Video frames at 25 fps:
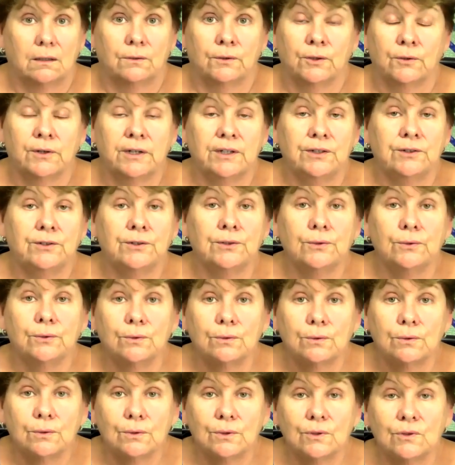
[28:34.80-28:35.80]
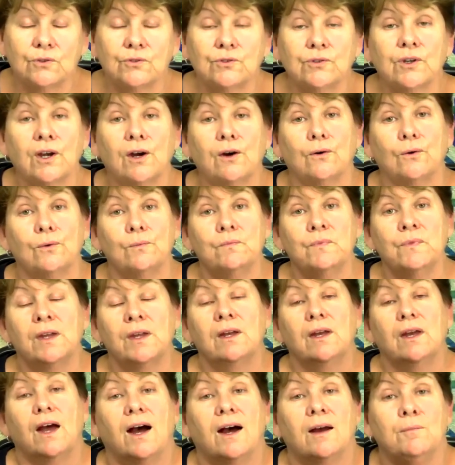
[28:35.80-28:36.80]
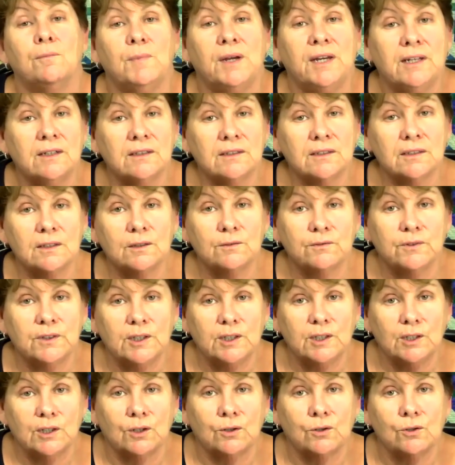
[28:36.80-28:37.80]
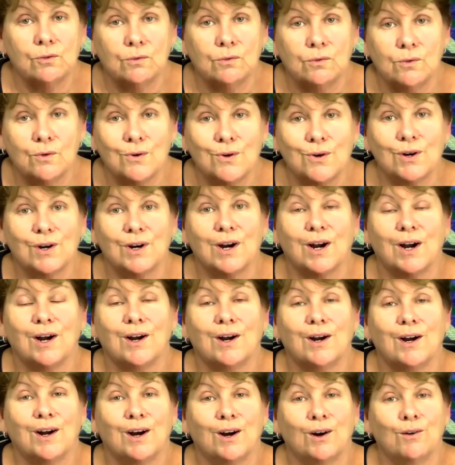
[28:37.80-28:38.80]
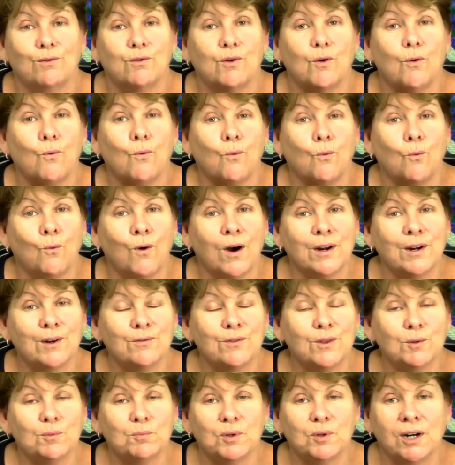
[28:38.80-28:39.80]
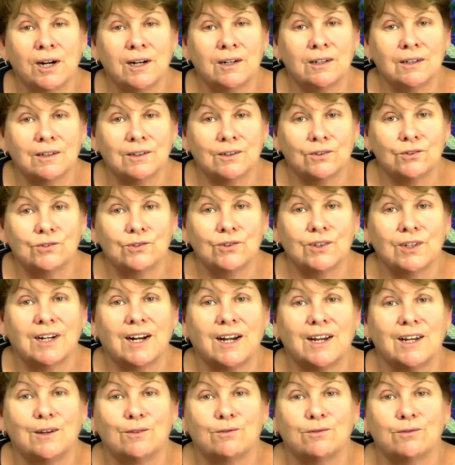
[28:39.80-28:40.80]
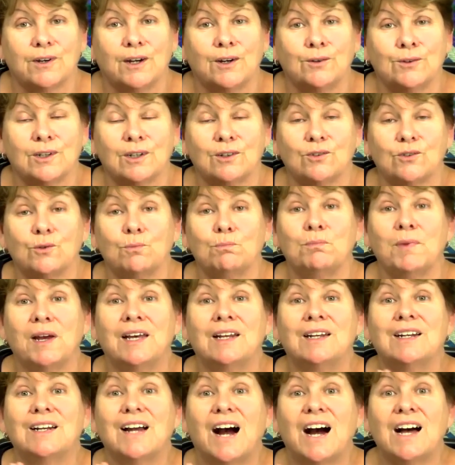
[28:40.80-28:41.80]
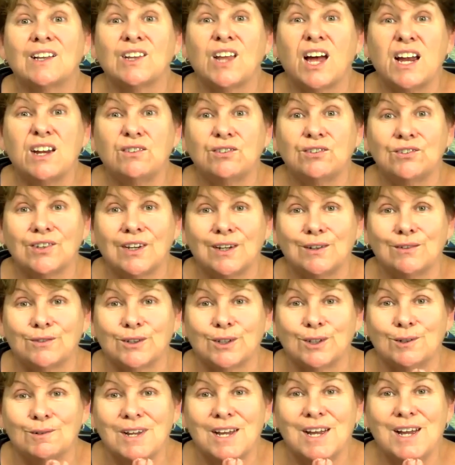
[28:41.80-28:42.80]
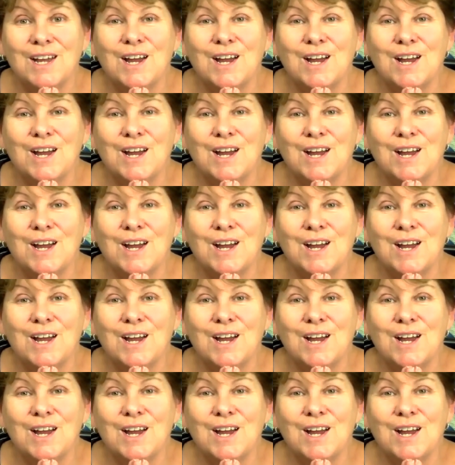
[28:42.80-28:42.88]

What do I do? So I made a little video of one of the products that I have found that's been a lifesaver.